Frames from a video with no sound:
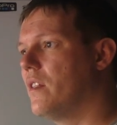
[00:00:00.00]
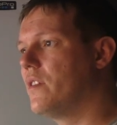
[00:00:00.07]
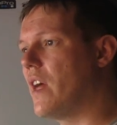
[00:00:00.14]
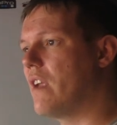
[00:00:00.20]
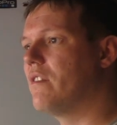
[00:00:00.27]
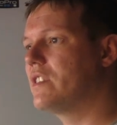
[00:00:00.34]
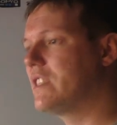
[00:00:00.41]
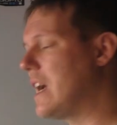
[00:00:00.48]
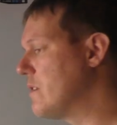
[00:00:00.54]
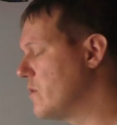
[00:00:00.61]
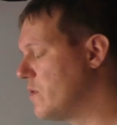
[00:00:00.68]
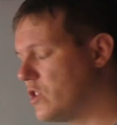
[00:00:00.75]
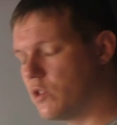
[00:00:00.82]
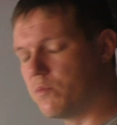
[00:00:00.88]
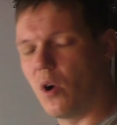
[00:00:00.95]
there
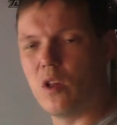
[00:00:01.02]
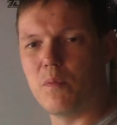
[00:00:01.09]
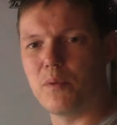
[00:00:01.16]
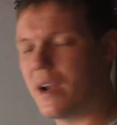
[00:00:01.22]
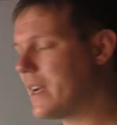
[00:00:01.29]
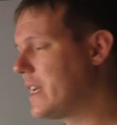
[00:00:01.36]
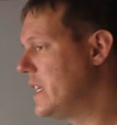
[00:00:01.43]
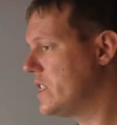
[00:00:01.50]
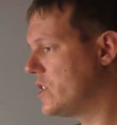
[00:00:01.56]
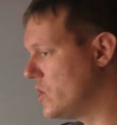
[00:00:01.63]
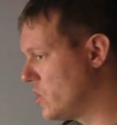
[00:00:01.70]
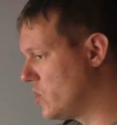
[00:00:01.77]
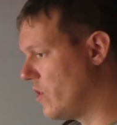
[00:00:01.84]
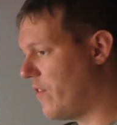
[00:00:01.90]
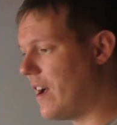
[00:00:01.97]
are small brackets
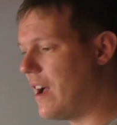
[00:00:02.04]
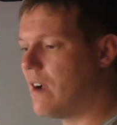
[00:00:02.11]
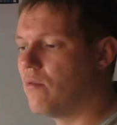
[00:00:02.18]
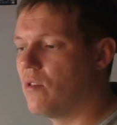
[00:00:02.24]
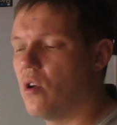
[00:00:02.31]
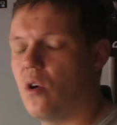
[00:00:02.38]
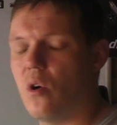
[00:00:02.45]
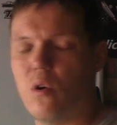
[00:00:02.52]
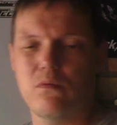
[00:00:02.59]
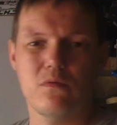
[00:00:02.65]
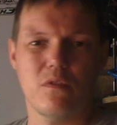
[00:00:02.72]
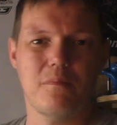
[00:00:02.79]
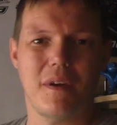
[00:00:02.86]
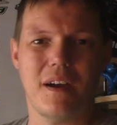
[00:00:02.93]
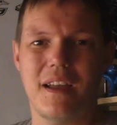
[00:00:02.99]
and stuff I will hold
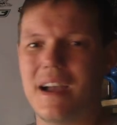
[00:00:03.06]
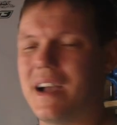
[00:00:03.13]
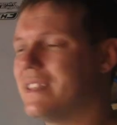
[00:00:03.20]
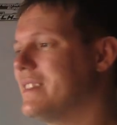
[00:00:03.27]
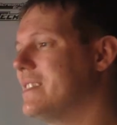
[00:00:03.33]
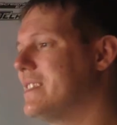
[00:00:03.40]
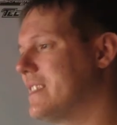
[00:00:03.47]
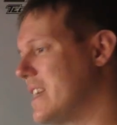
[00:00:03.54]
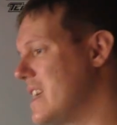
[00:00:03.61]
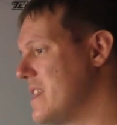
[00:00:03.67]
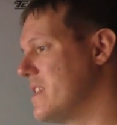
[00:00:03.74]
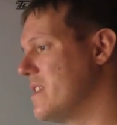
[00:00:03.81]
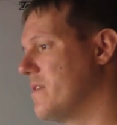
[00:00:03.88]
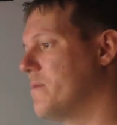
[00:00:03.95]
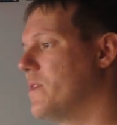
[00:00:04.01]
with my hands
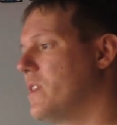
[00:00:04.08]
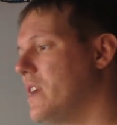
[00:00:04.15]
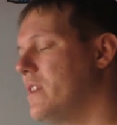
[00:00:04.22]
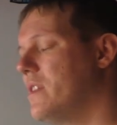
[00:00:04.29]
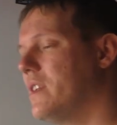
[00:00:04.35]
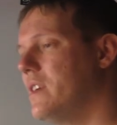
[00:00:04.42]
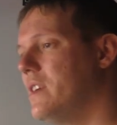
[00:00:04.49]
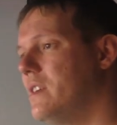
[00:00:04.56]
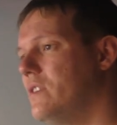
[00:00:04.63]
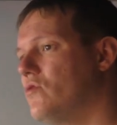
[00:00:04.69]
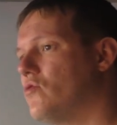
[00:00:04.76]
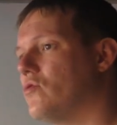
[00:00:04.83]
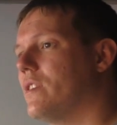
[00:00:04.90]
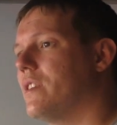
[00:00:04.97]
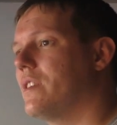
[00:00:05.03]
in the in the
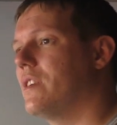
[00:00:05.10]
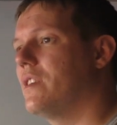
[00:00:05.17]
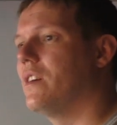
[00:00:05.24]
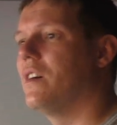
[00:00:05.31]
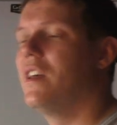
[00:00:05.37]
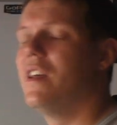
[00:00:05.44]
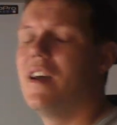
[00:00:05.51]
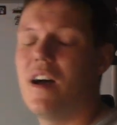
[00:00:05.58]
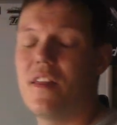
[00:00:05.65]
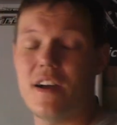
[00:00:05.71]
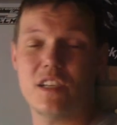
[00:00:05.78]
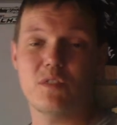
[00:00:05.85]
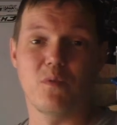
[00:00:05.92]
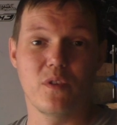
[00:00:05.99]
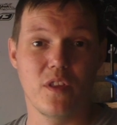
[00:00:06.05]
drill, you know, and
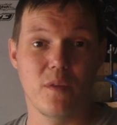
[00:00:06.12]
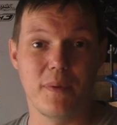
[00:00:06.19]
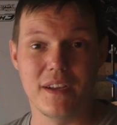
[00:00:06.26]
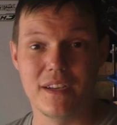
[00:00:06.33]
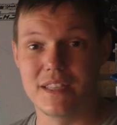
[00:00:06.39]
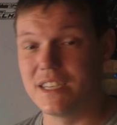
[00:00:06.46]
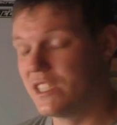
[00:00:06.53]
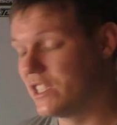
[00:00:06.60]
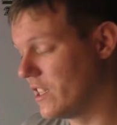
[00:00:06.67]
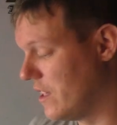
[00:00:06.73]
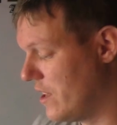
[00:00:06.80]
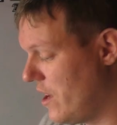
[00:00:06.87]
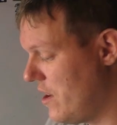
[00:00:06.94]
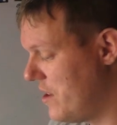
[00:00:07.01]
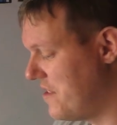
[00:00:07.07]
that's one of the big things you
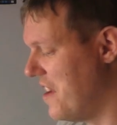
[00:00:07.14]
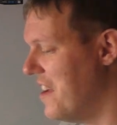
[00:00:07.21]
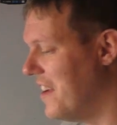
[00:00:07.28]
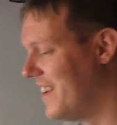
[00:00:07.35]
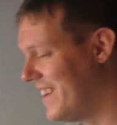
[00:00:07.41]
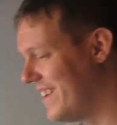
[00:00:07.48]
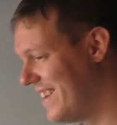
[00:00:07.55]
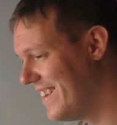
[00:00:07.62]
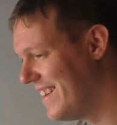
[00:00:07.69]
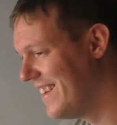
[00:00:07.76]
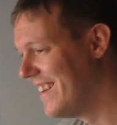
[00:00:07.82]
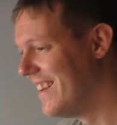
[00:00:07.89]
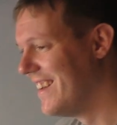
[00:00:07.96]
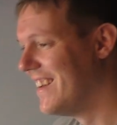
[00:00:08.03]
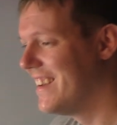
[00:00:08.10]
learn.
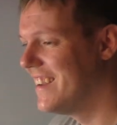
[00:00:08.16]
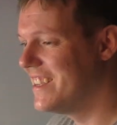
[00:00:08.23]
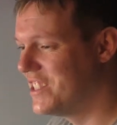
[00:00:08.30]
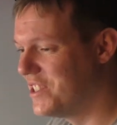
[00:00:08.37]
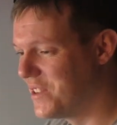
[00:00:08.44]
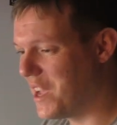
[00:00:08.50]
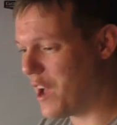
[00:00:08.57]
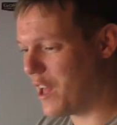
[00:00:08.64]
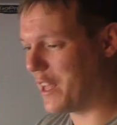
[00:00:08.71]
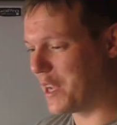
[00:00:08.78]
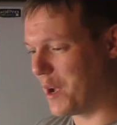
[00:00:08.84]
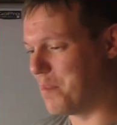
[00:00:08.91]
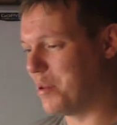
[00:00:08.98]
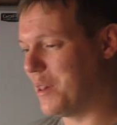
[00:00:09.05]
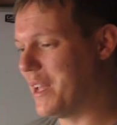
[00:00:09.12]
Is you get
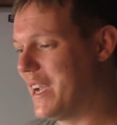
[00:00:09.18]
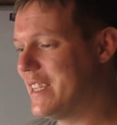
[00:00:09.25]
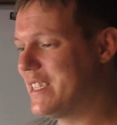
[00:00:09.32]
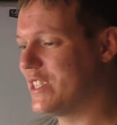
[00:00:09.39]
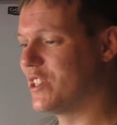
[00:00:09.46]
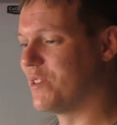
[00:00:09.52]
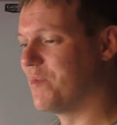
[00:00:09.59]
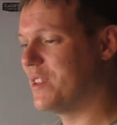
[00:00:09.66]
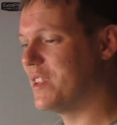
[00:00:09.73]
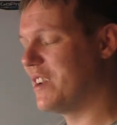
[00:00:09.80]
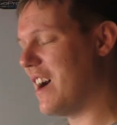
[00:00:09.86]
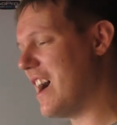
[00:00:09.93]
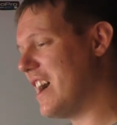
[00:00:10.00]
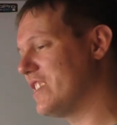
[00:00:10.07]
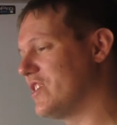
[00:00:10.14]
like a plate or something, you
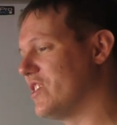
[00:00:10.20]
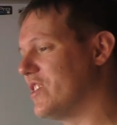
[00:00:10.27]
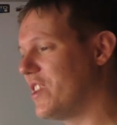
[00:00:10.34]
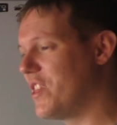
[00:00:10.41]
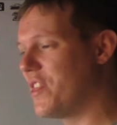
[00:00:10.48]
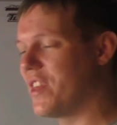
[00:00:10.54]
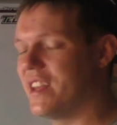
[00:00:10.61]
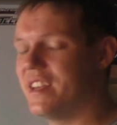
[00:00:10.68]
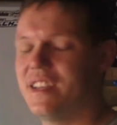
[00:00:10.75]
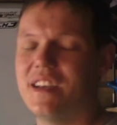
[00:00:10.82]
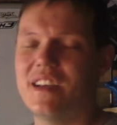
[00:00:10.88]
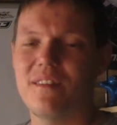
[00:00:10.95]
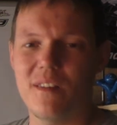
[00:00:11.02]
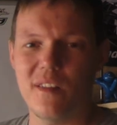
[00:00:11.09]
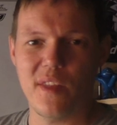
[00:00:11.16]
go, ah, it's only thin,
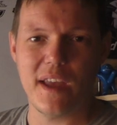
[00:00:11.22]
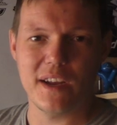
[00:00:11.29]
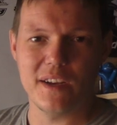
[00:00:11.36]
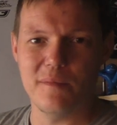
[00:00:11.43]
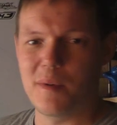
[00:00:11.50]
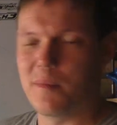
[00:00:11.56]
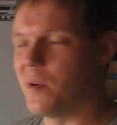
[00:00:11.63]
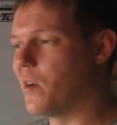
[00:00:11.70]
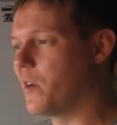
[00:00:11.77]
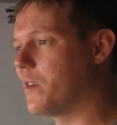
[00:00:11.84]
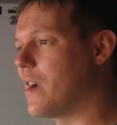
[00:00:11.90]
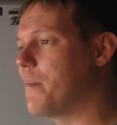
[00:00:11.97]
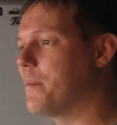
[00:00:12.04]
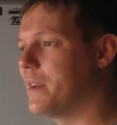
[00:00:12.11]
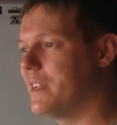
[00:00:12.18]
well, they're going to be more
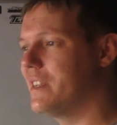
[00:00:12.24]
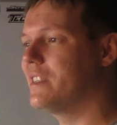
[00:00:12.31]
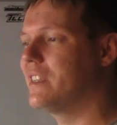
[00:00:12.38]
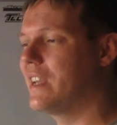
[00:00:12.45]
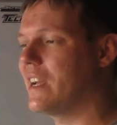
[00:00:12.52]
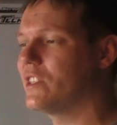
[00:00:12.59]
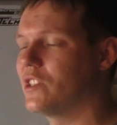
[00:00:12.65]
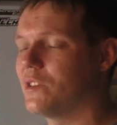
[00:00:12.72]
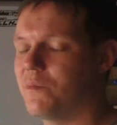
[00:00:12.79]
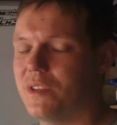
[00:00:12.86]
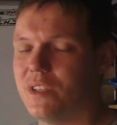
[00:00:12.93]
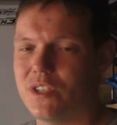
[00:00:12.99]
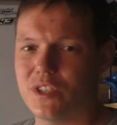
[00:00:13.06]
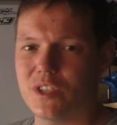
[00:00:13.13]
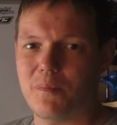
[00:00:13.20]
grabby, get
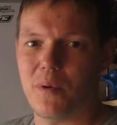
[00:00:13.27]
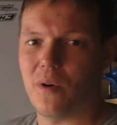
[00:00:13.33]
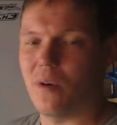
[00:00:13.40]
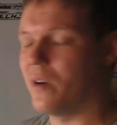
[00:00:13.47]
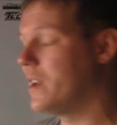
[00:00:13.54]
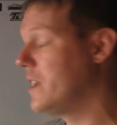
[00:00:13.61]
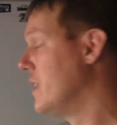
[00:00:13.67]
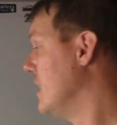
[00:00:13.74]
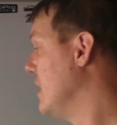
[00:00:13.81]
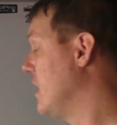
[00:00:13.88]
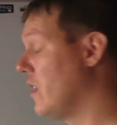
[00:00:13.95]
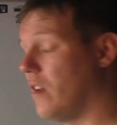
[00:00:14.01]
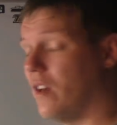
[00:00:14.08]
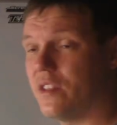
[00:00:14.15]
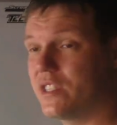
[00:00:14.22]
something to support it.
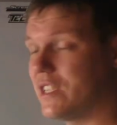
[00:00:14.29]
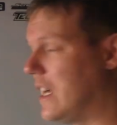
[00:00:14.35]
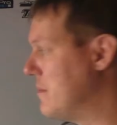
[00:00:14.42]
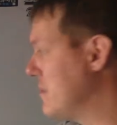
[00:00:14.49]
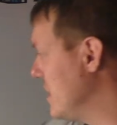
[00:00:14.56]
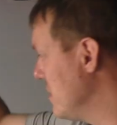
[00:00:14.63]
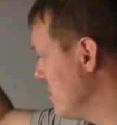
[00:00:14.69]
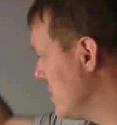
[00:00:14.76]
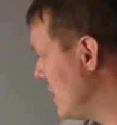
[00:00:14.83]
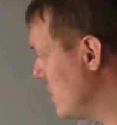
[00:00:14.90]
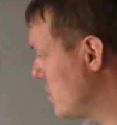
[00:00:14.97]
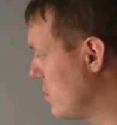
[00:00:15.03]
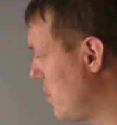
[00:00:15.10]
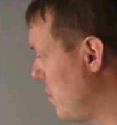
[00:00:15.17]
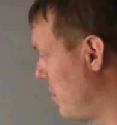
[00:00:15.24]
A lot of the times I use the
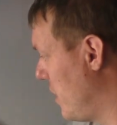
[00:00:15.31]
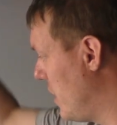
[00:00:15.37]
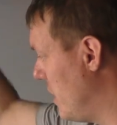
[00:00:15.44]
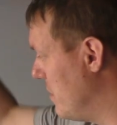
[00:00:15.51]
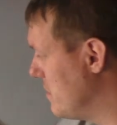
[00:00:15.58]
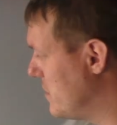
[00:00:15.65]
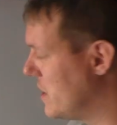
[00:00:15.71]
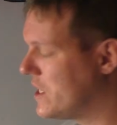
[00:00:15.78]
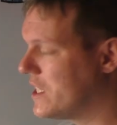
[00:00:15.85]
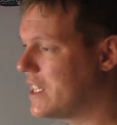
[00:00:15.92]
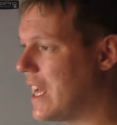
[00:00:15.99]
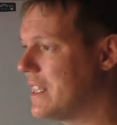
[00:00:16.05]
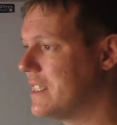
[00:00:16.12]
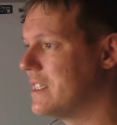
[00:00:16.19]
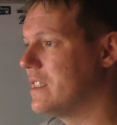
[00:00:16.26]
actual, um, the
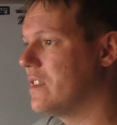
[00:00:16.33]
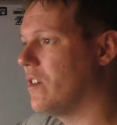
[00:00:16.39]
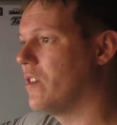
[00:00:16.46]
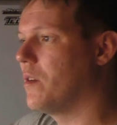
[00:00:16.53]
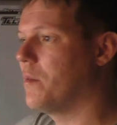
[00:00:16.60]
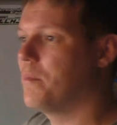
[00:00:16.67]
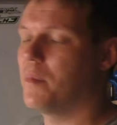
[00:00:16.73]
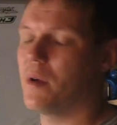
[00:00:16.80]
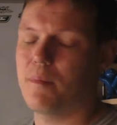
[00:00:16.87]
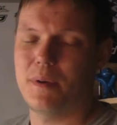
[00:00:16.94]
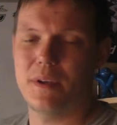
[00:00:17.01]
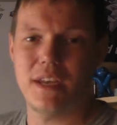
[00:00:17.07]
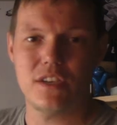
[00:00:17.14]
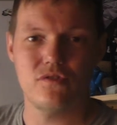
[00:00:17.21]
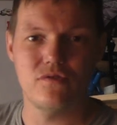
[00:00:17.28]
stand on a, a
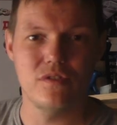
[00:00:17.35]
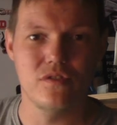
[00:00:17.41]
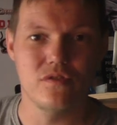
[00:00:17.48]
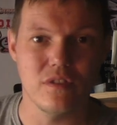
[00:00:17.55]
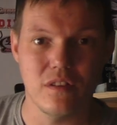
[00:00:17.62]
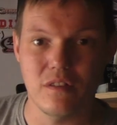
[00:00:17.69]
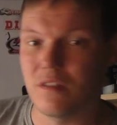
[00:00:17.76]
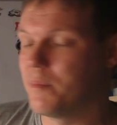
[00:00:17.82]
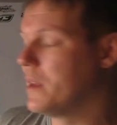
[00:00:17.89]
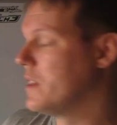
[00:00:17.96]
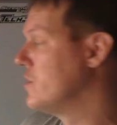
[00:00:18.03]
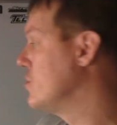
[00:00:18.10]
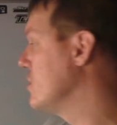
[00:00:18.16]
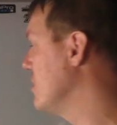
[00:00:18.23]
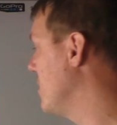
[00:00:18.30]
pedestrian drill or a
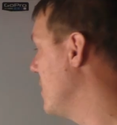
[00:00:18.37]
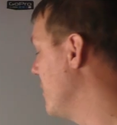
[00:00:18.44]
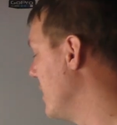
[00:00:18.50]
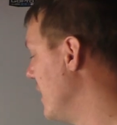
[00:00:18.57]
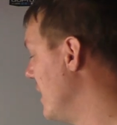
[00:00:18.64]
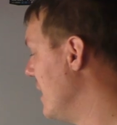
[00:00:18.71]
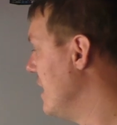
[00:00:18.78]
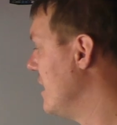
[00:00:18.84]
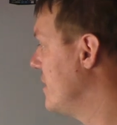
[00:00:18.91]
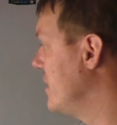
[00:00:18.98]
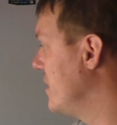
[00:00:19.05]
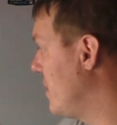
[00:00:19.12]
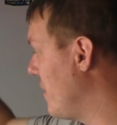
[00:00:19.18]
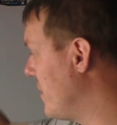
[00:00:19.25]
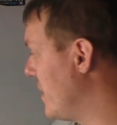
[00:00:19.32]
pillar drill, whatever,
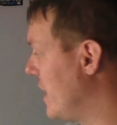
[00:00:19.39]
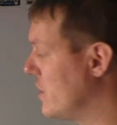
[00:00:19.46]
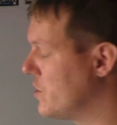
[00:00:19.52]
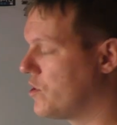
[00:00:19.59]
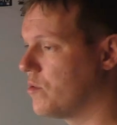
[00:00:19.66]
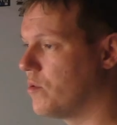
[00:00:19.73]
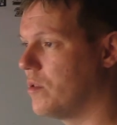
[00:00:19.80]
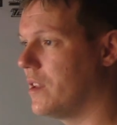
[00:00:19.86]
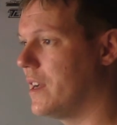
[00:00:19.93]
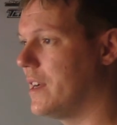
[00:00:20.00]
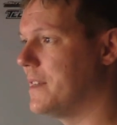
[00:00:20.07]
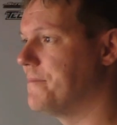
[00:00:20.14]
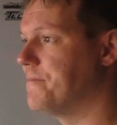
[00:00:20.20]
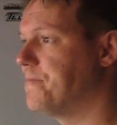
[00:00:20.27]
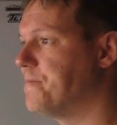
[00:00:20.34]
you have the actual,
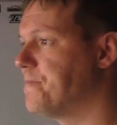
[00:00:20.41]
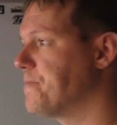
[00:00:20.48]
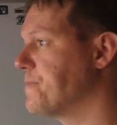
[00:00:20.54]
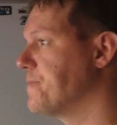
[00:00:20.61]
um,